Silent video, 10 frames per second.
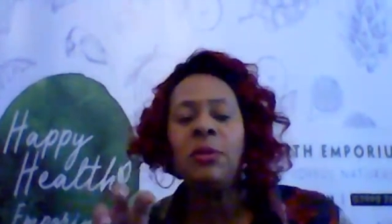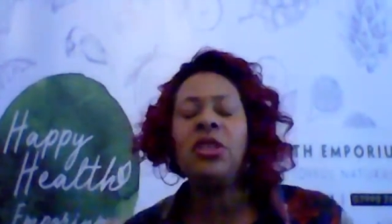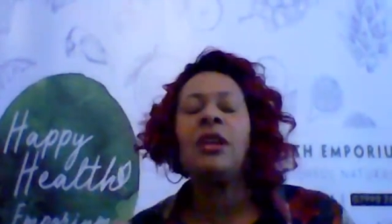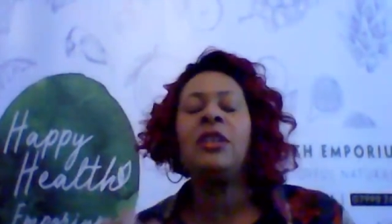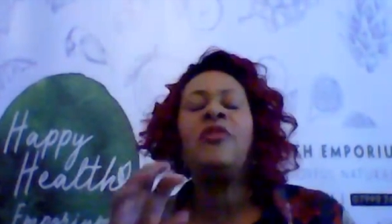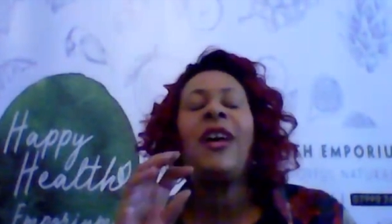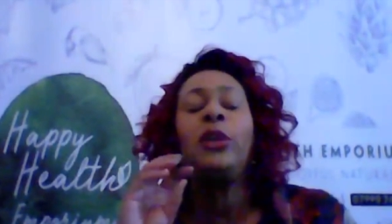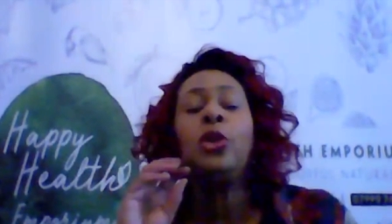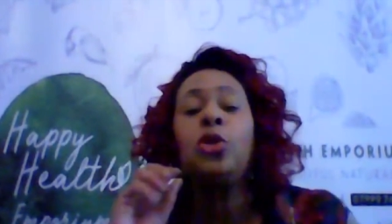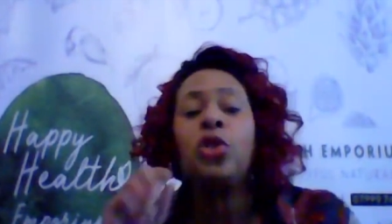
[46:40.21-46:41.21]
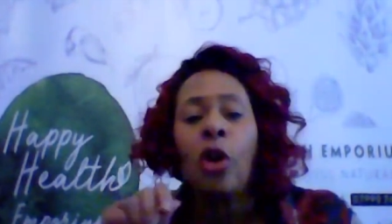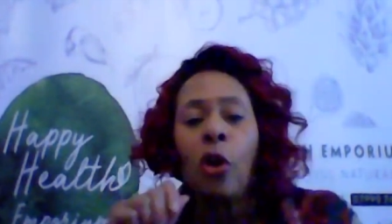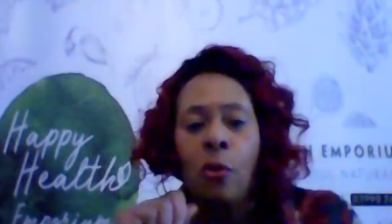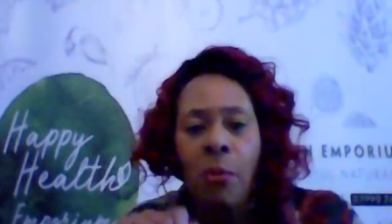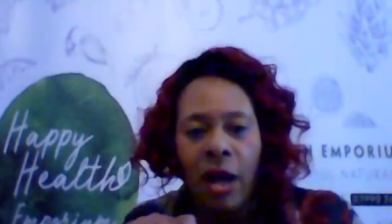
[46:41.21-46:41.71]
She goes, thank you
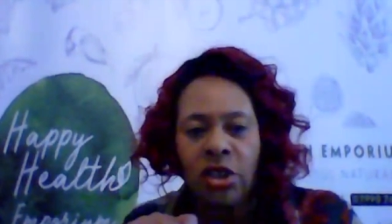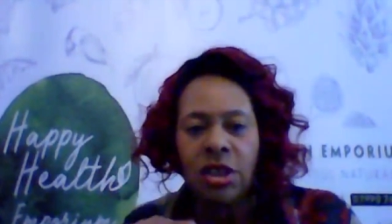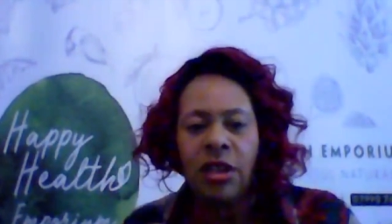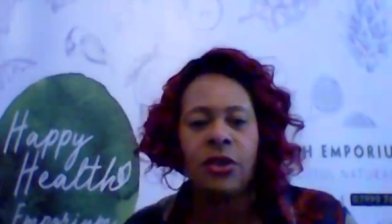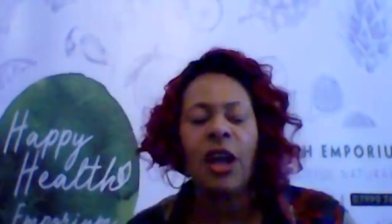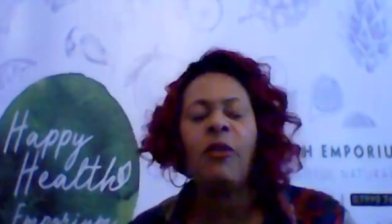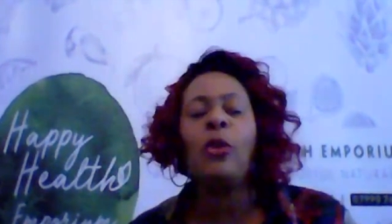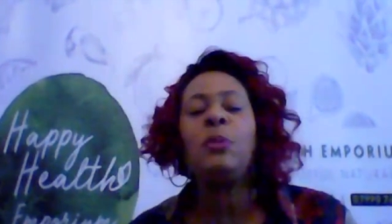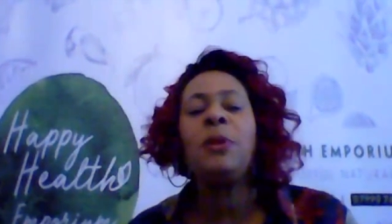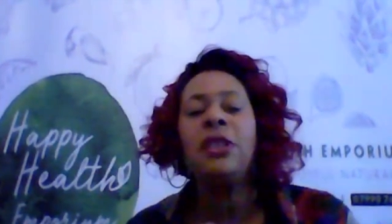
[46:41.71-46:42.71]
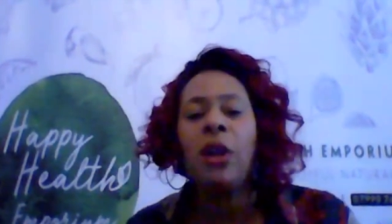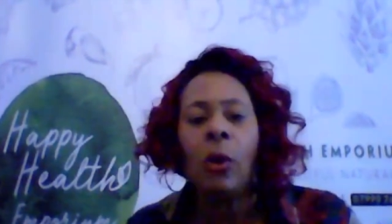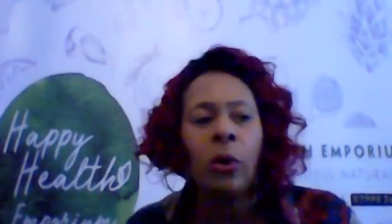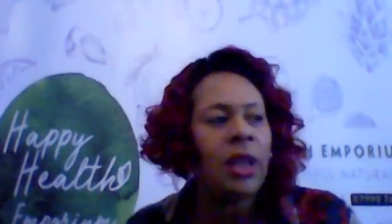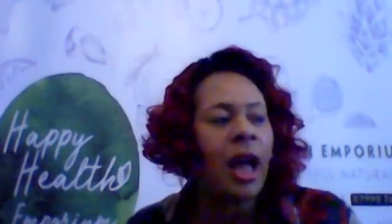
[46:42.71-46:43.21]
so much. She goes, I've always been
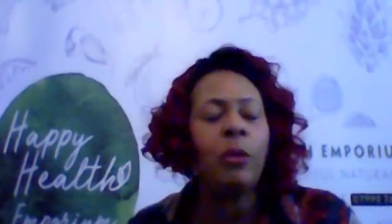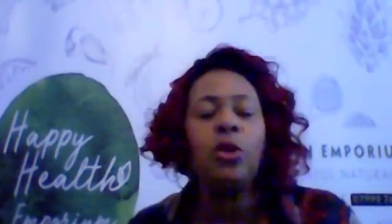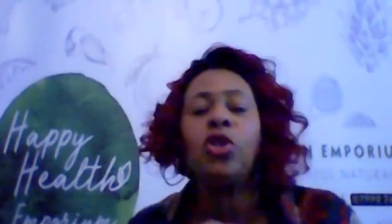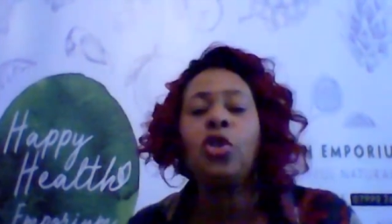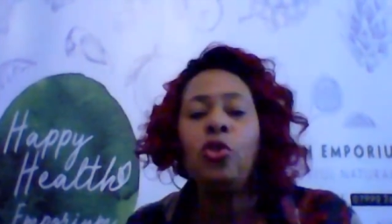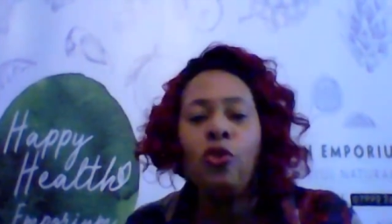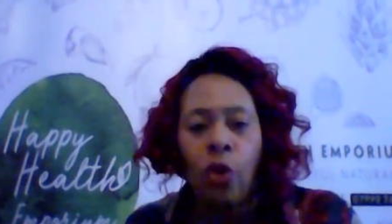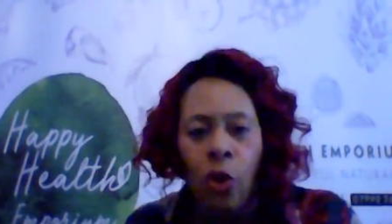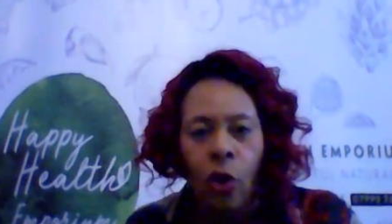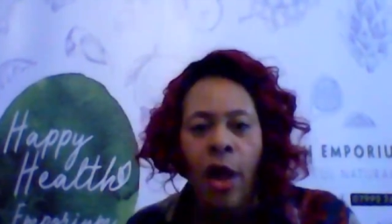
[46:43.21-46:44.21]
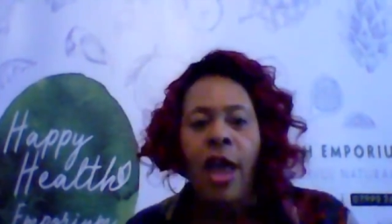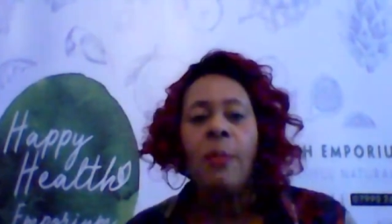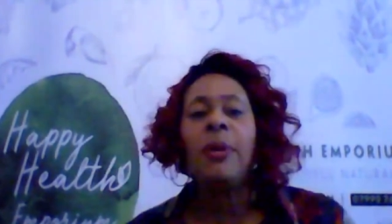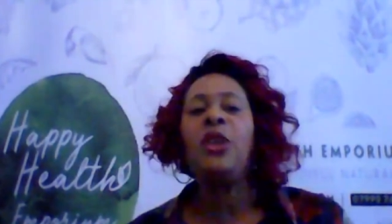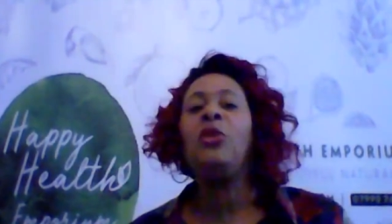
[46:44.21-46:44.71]
told that I was too raw,
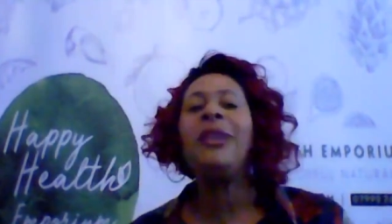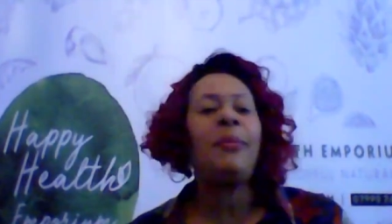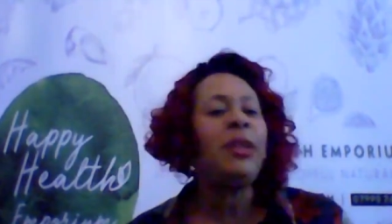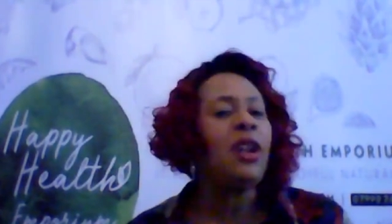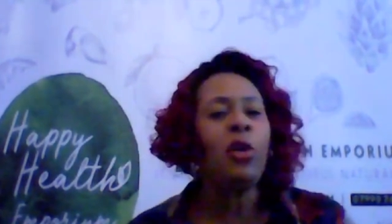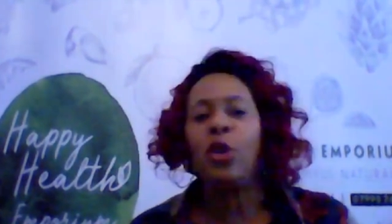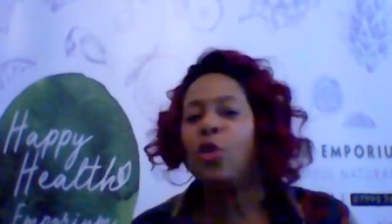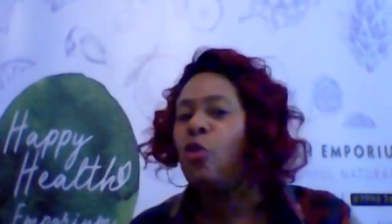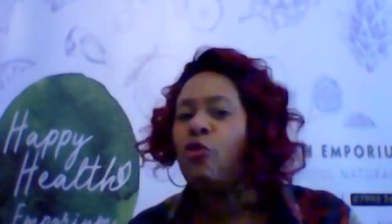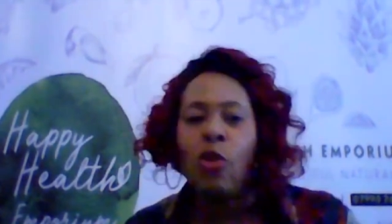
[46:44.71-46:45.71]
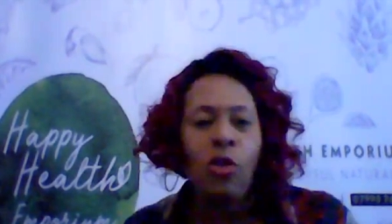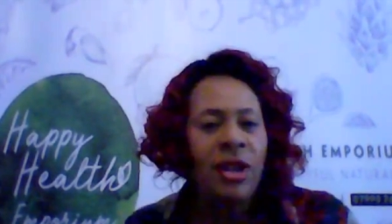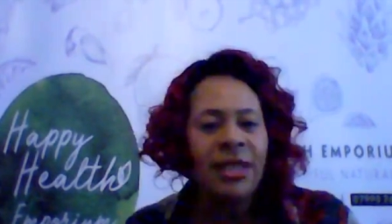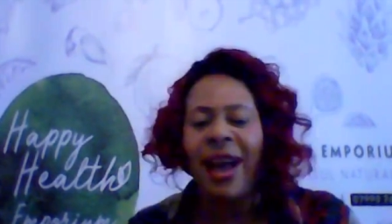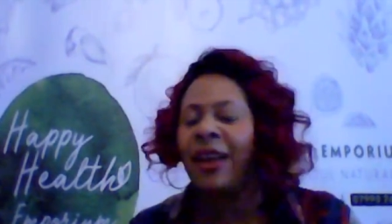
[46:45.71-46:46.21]
but you let me know that your
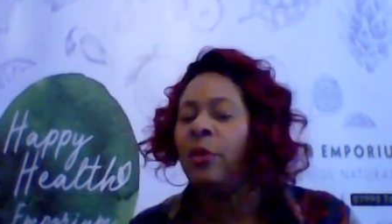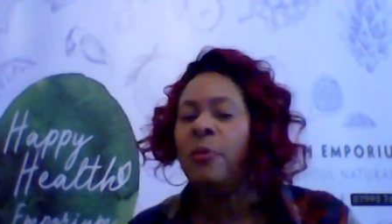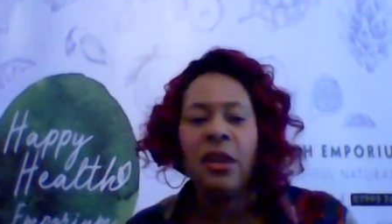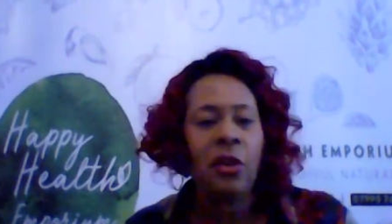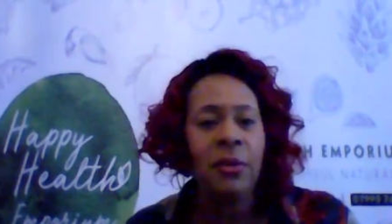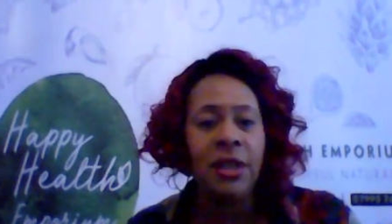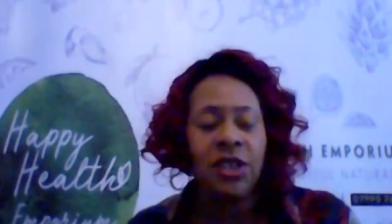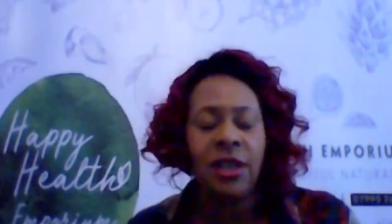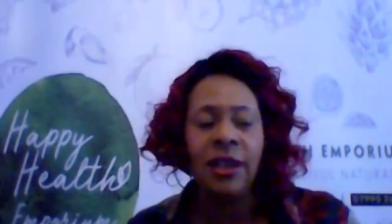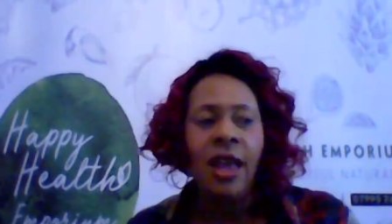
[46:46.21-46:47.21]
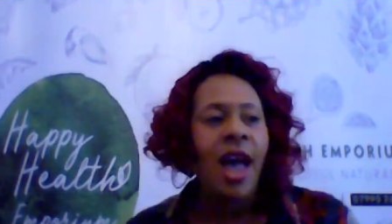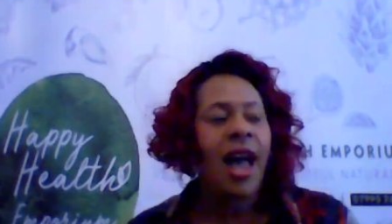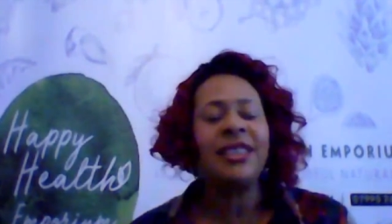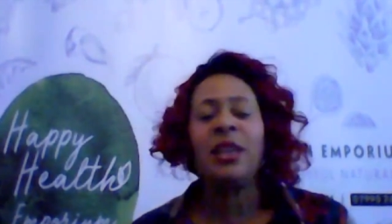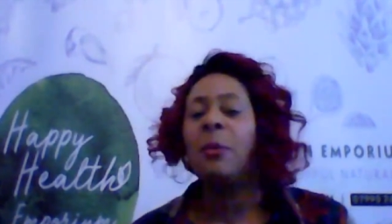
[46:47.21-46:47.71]
rawness, I can be a comedian.
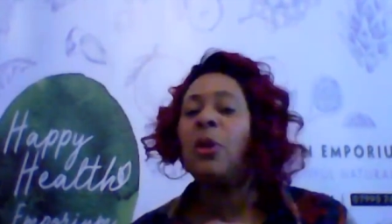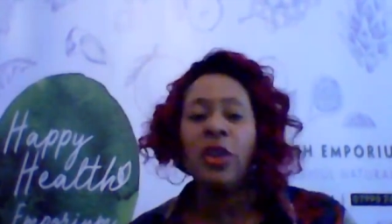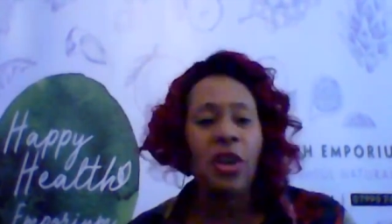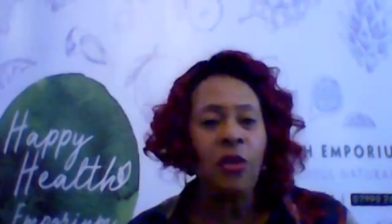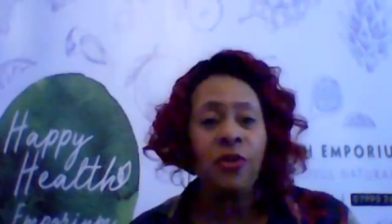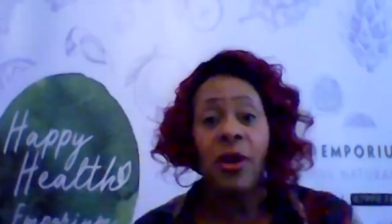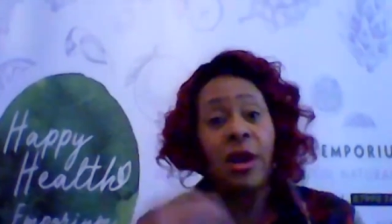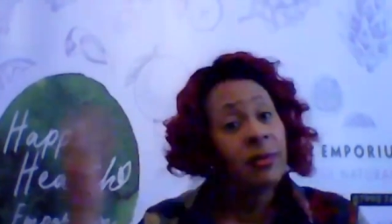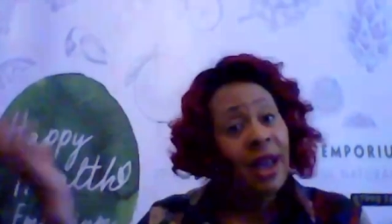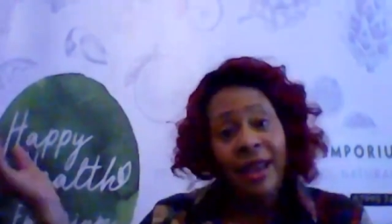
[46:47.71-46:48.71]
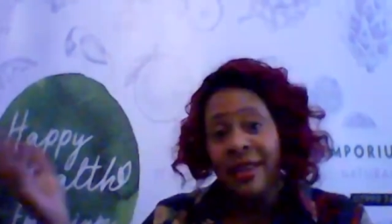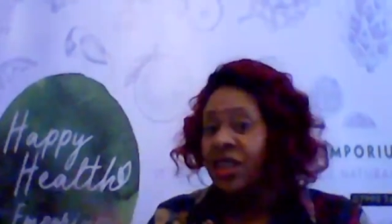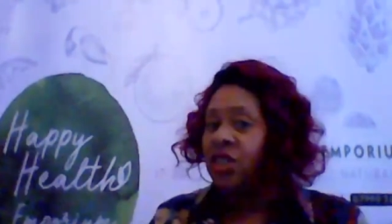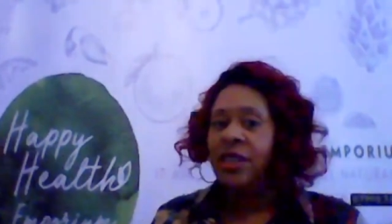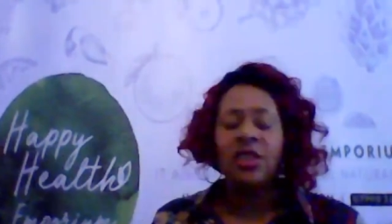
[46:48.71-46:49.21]
And so I'm going to go for it. And there
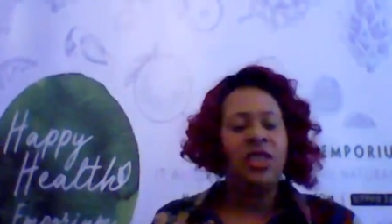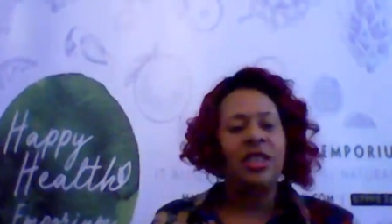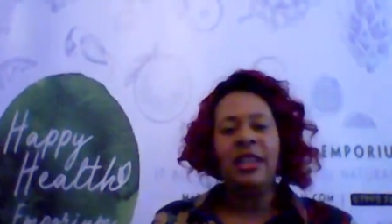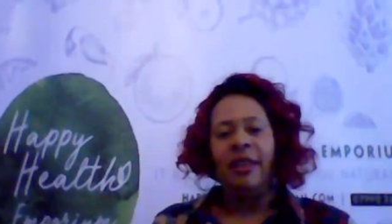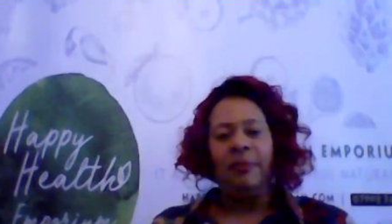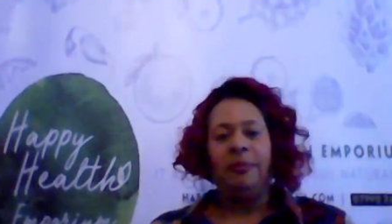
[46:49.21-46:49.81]
she is. She's in it.